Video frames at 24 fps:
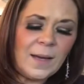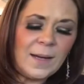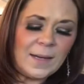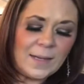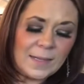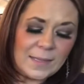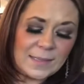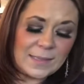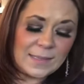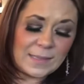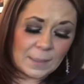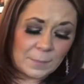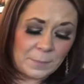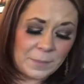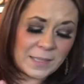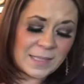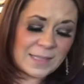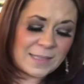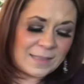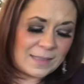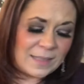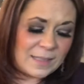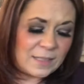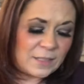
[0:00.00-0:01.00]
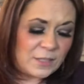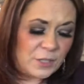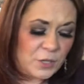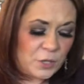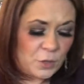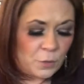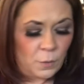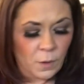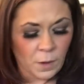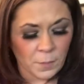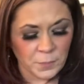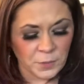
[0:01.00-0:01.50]
Somebody sees a
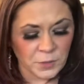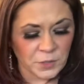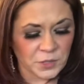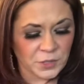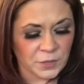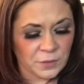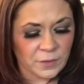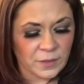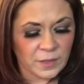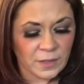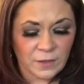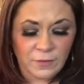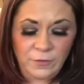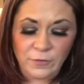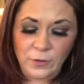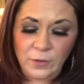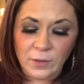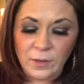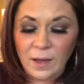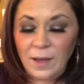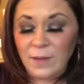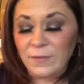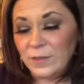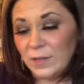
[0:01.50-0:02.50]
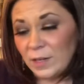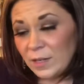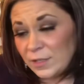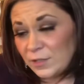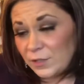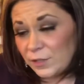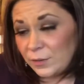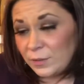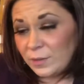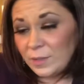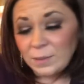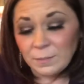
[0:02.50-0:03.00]
new opportunity for love, and I
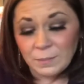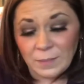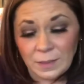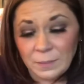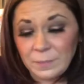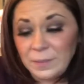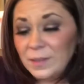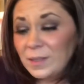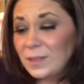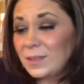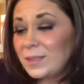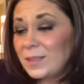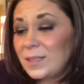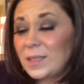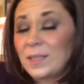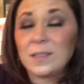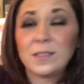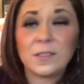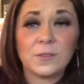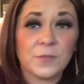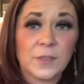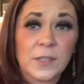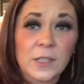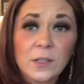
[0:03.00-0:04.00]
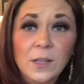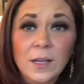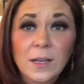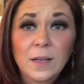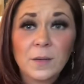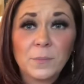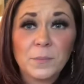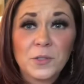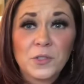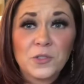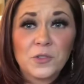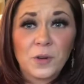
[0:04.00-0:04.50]
do think maybe this does feel like a
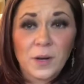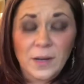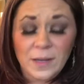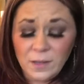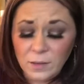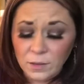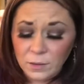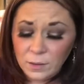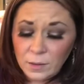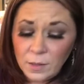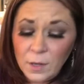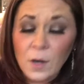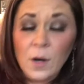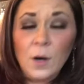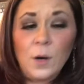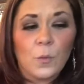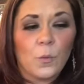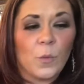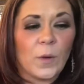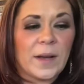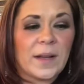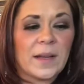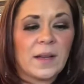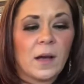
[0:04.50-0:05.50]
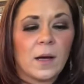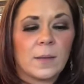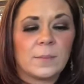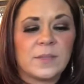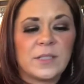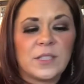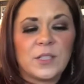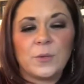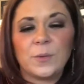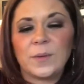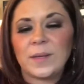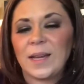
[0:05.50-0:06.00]
betrayal when it comes
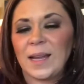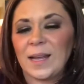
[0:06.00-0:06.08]
to an